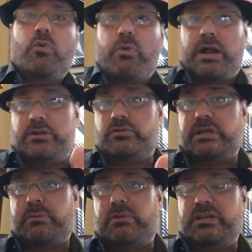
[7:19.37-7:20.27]
where I do
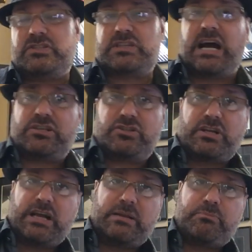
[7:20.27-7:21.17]
think Malik Scott should
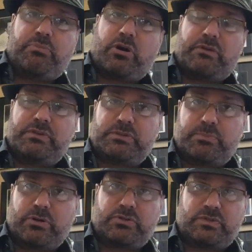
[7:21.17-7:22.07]
have got part of his
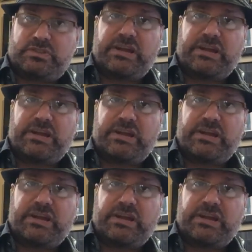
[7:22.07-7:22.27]
purse,